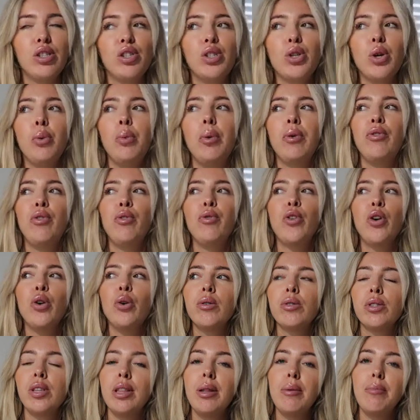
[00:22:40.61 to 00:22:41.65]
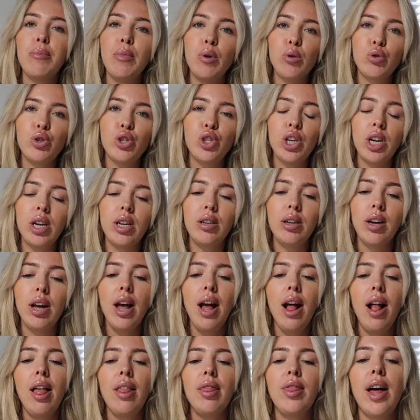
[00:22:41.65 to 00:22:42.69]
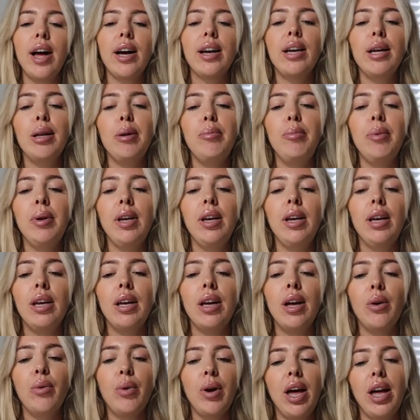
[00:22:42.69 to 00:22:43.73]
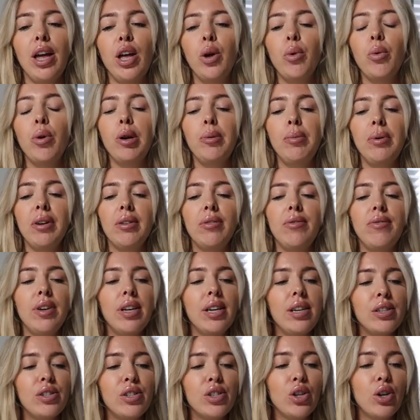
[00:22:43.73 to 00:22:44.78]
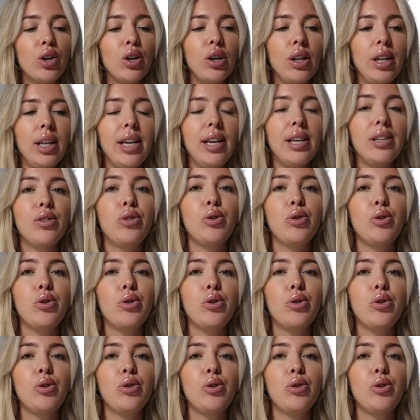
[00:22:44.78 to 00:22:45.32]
So if you focus on the motion, that could be, okay, you want to be a fitness girly.